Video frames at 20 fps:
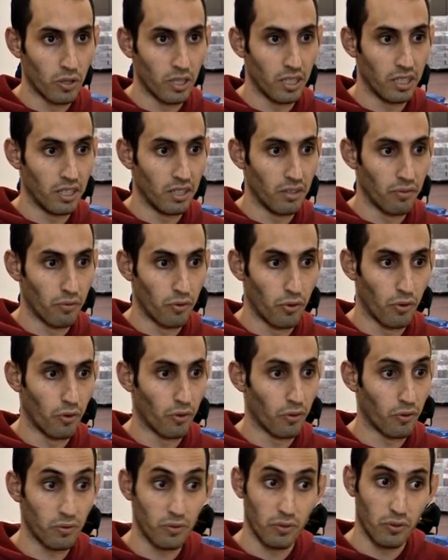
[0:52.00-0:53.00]
are working here
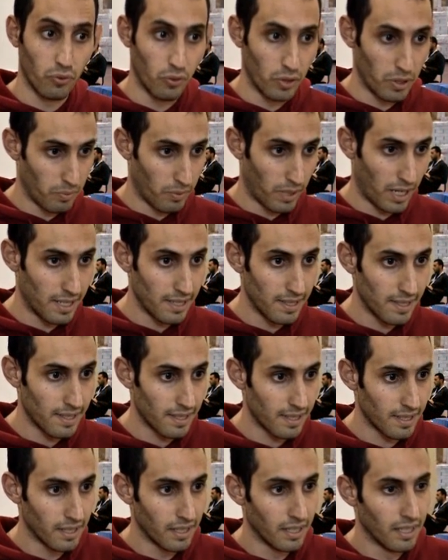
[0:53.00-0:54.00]
for 3
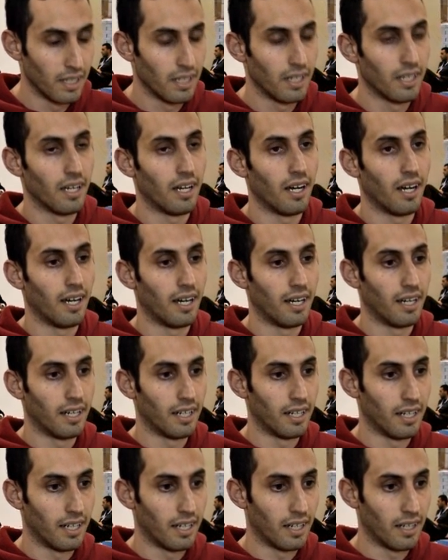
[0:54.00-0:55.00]
months,
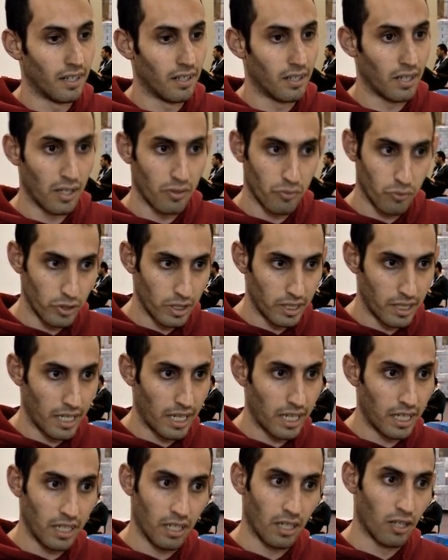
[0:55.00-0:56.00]
every
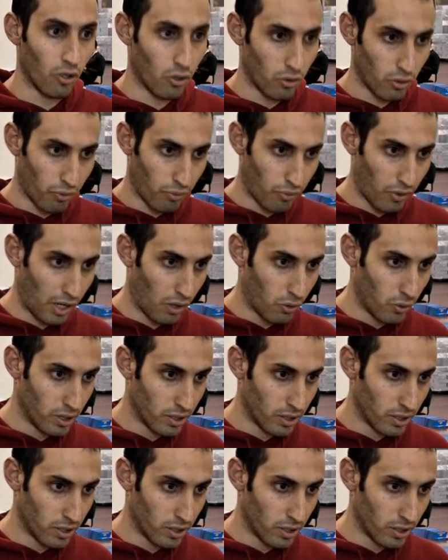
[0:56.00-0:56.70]
day, a lot of